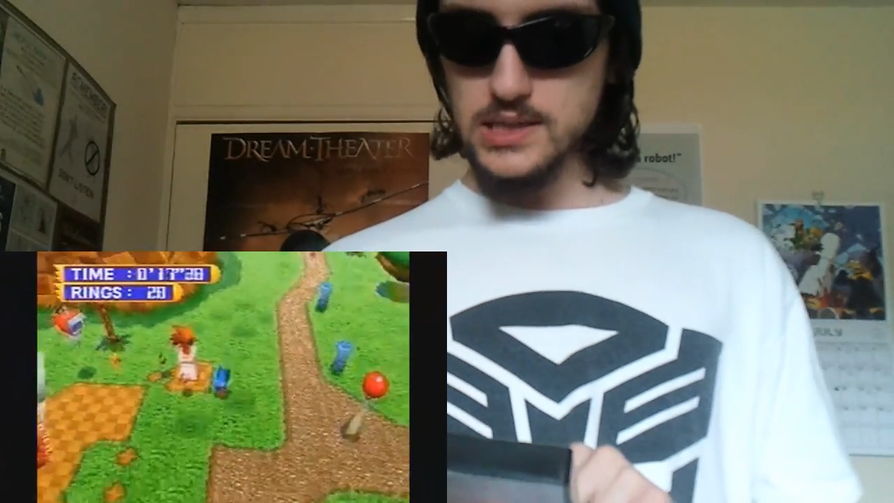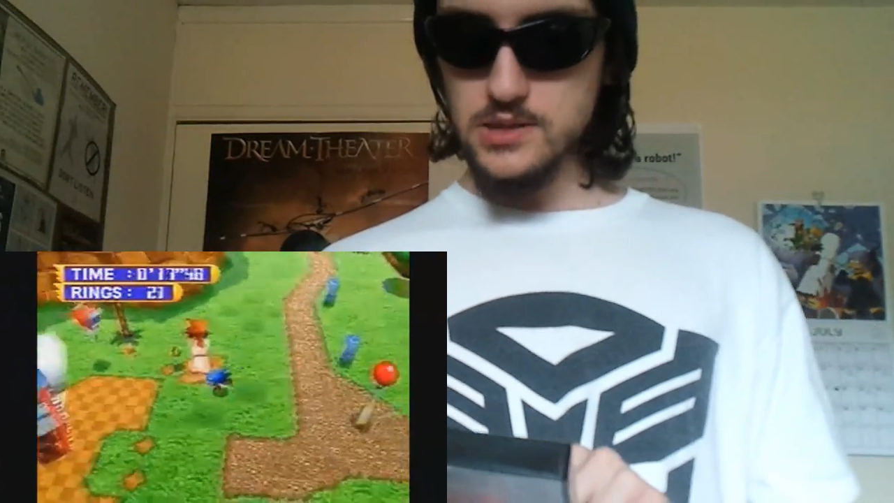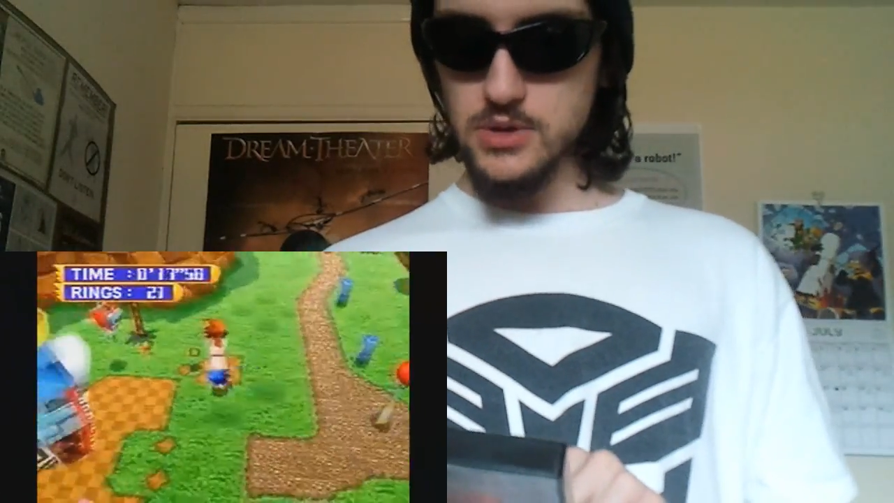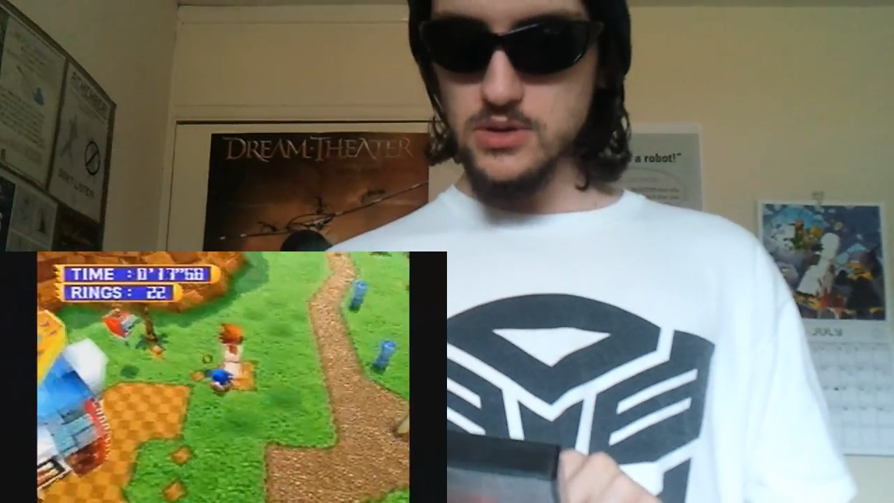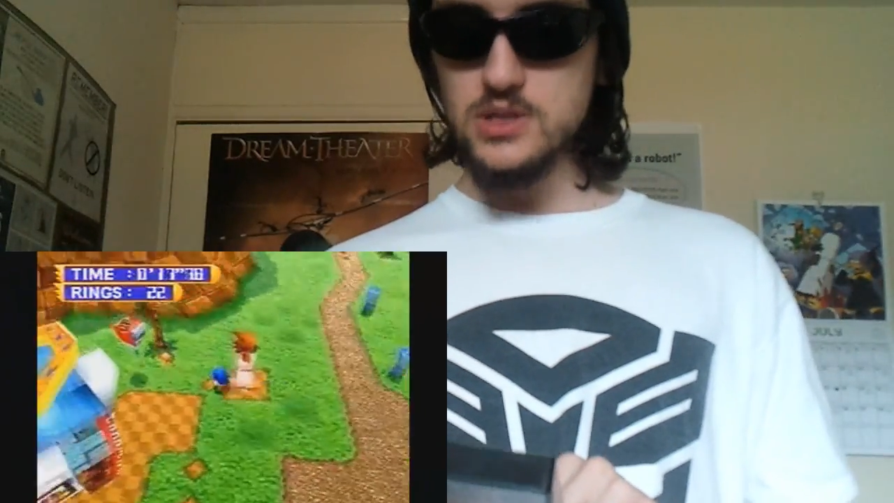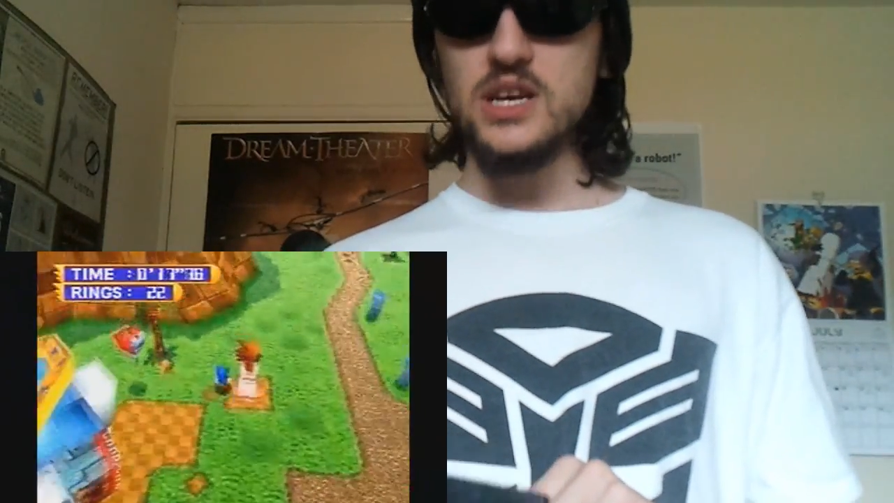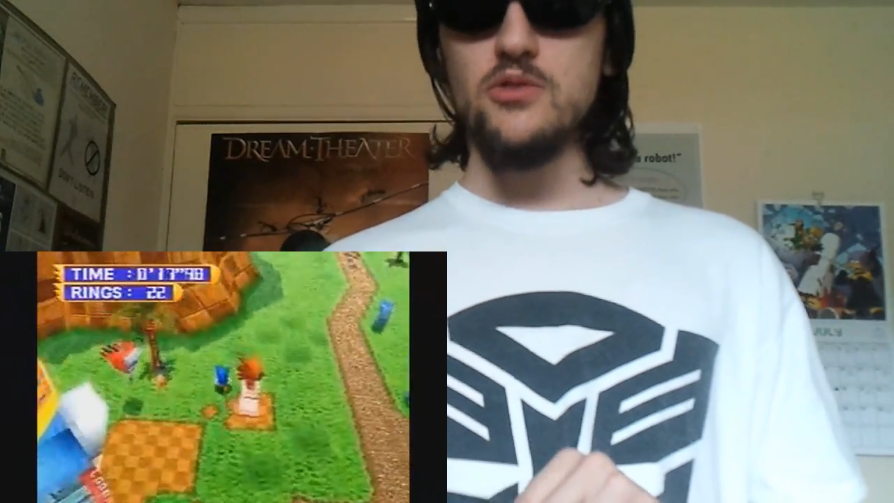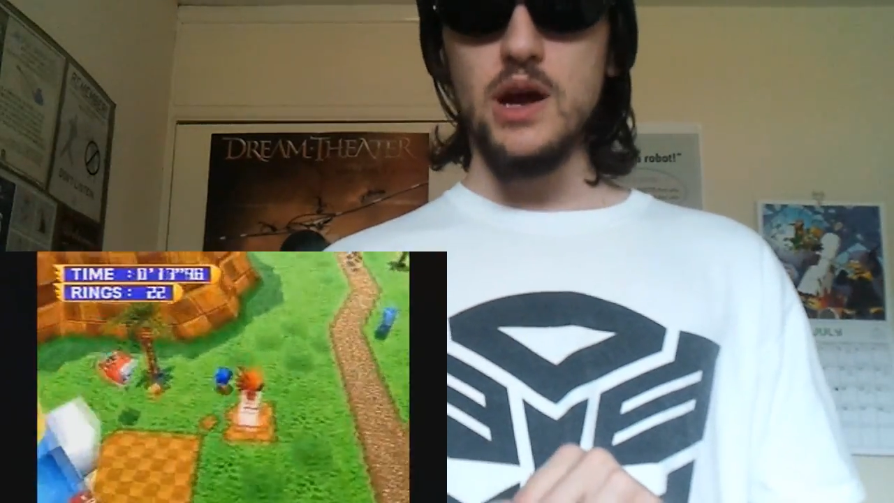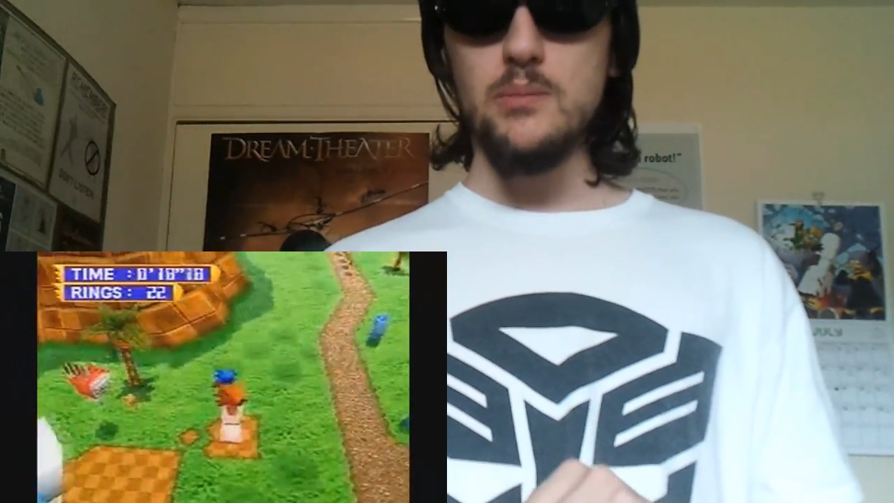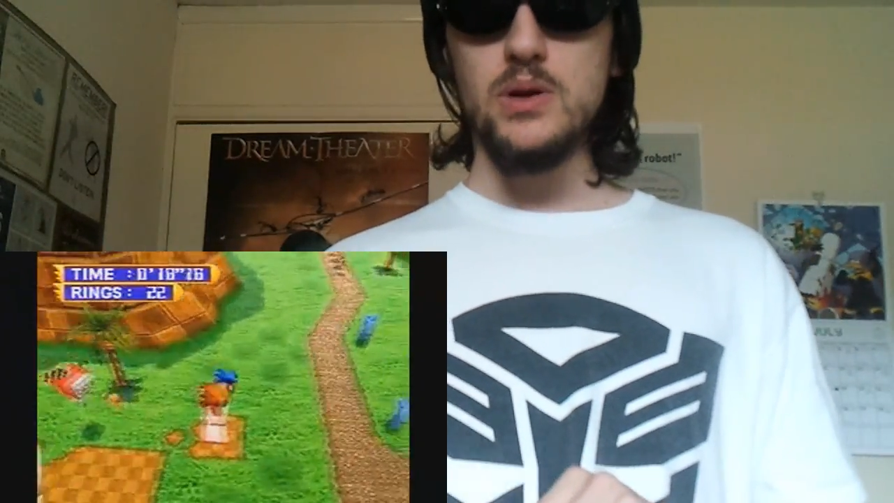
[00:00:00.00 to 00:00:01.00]
and to be honest,
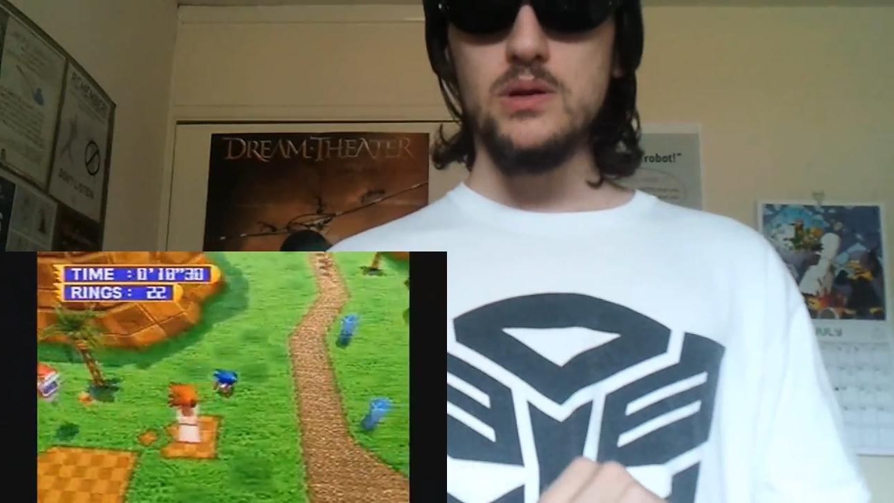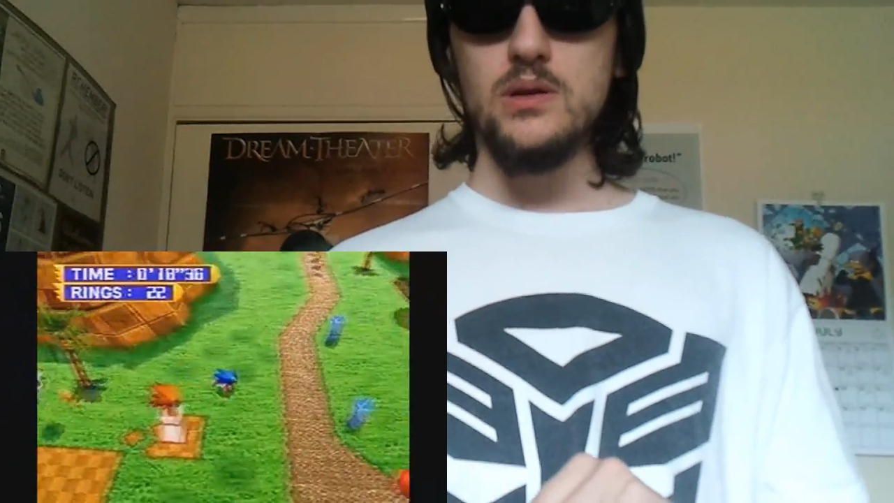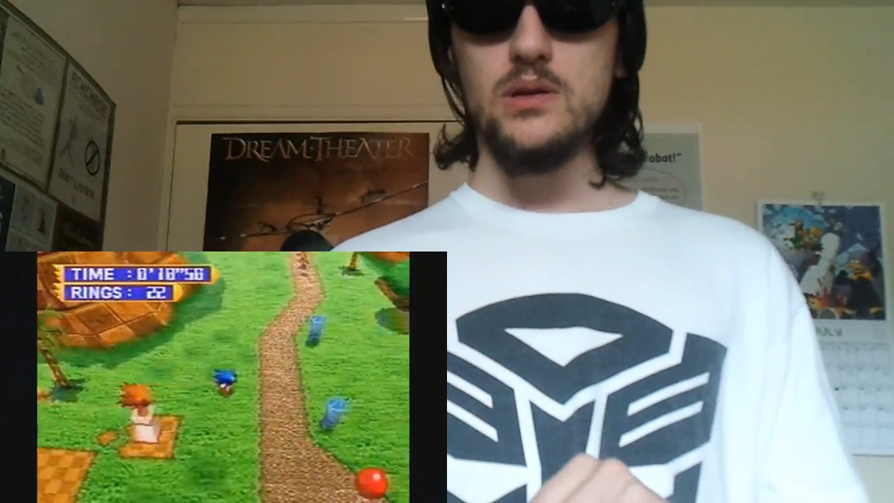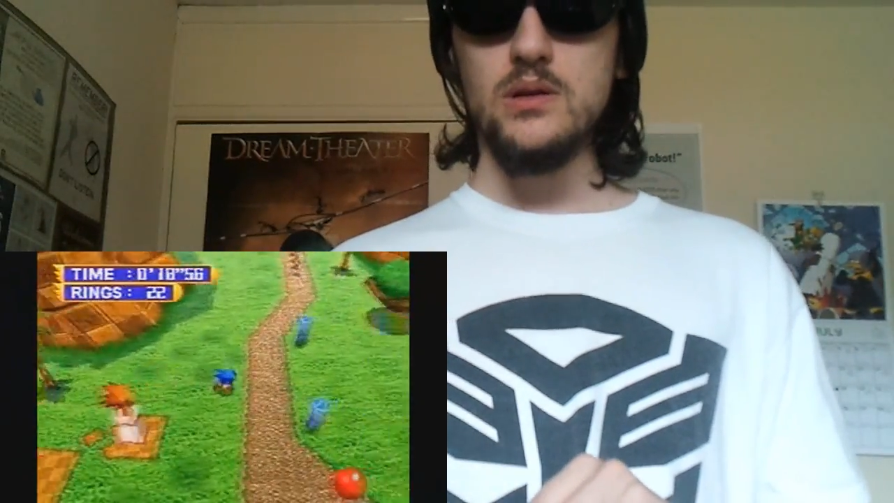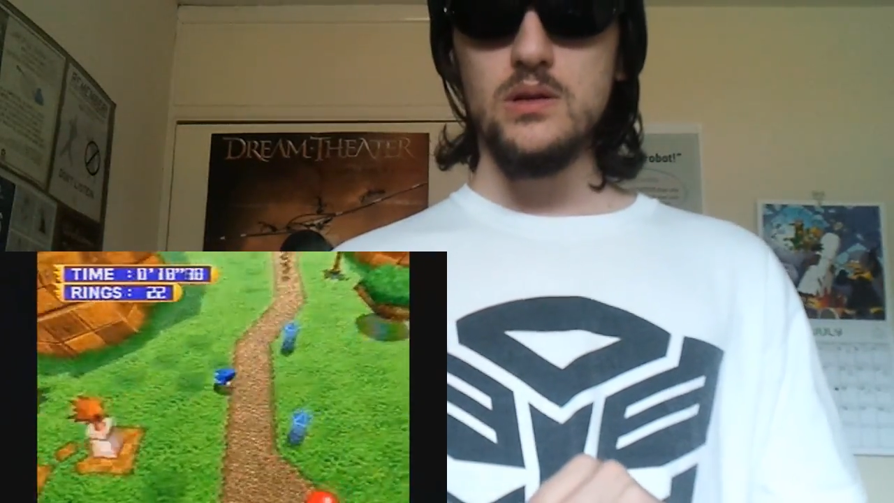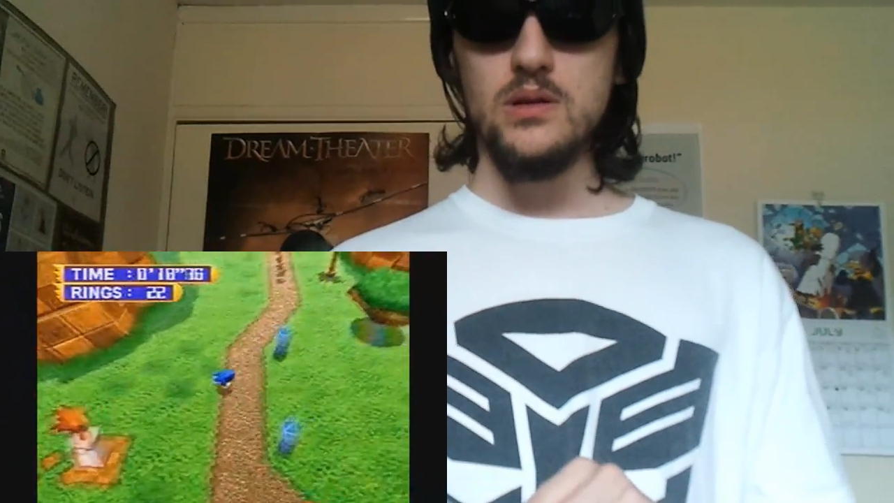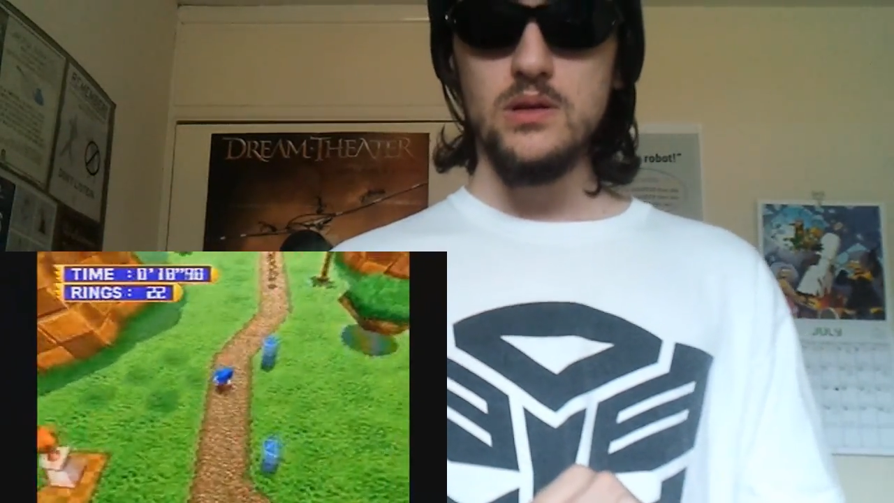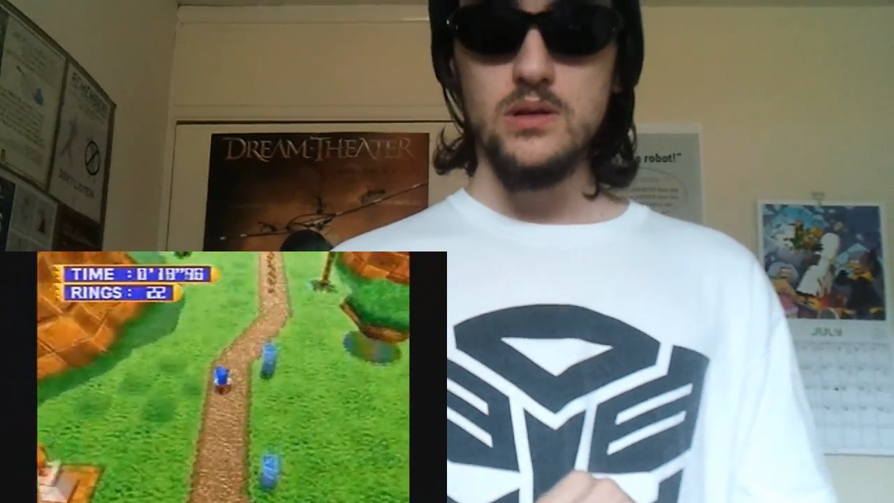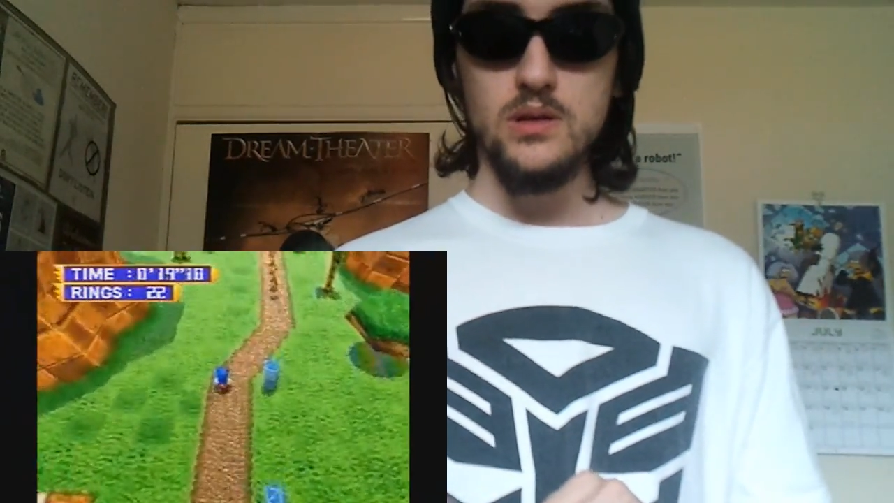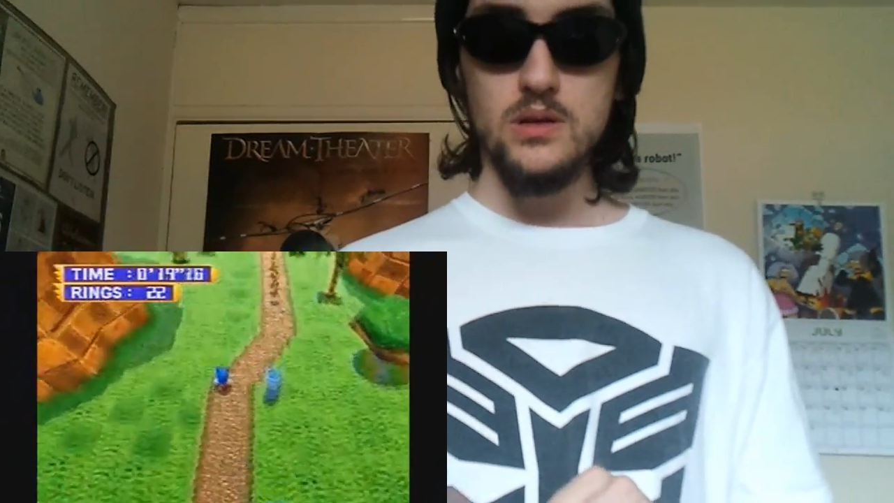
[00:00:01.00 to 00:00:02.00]
they're crap.
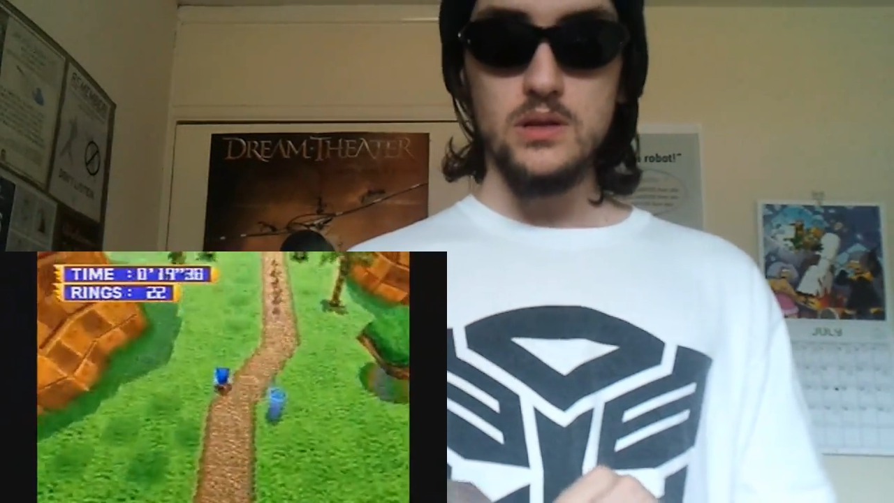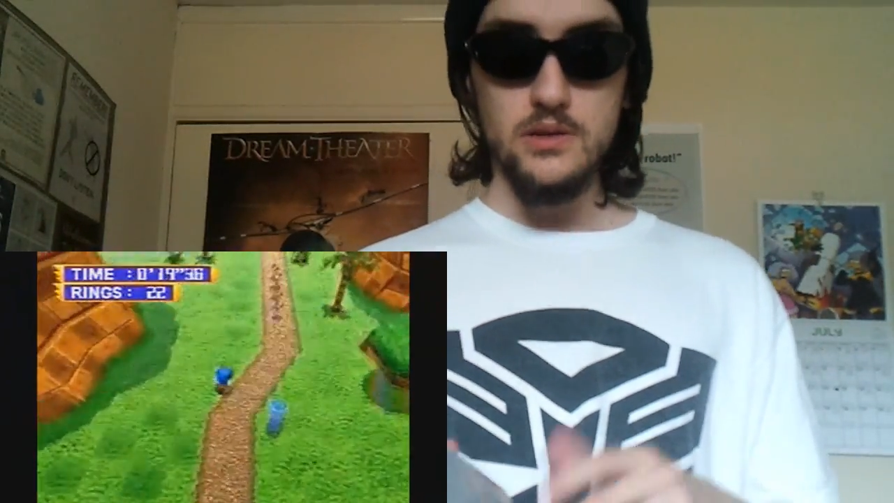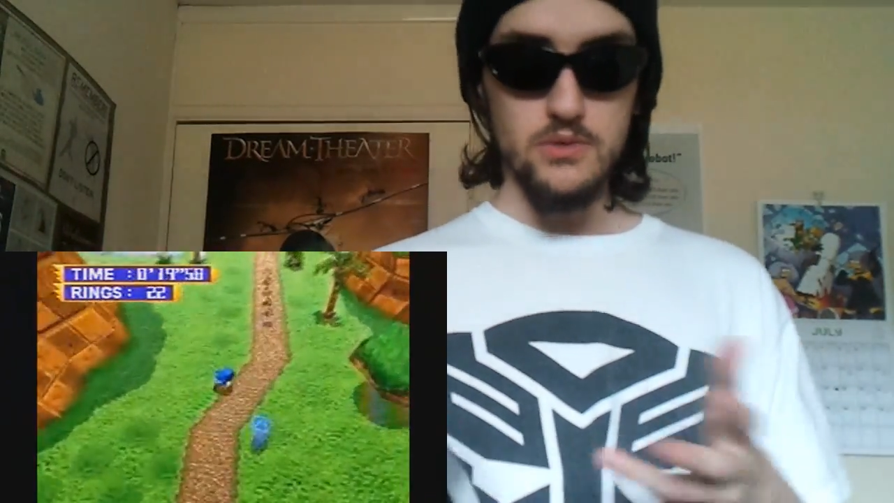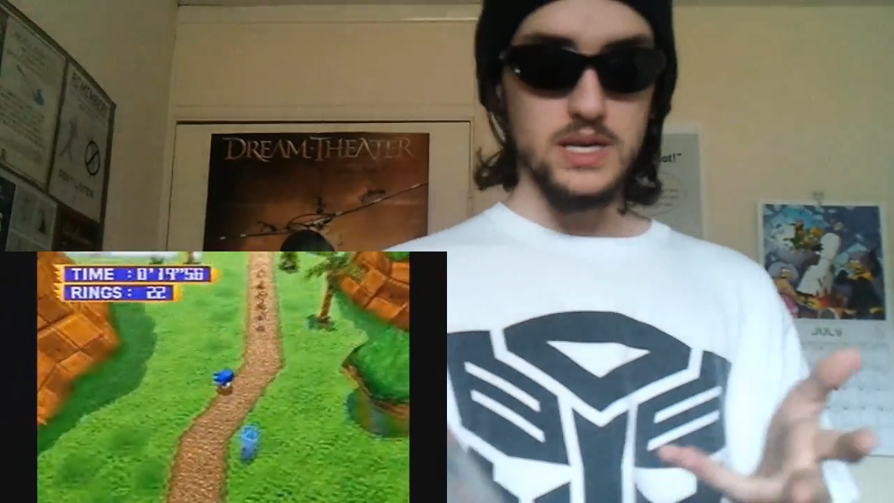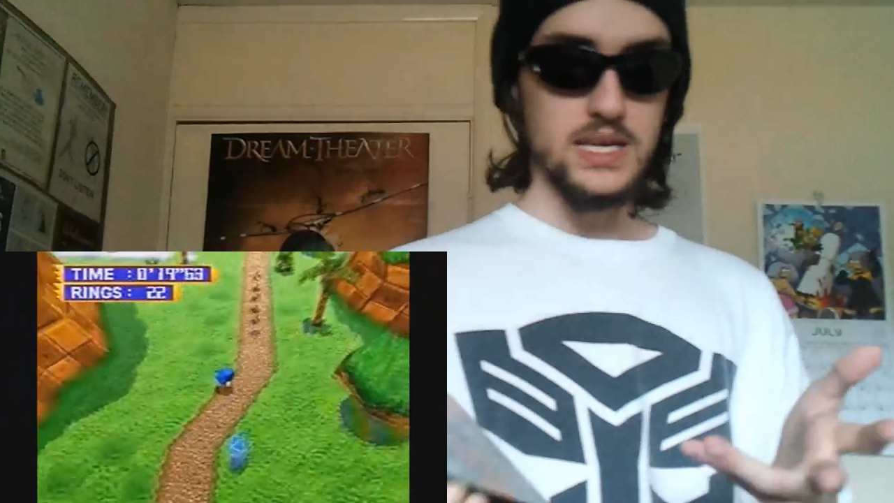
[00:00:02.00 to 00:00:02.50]
They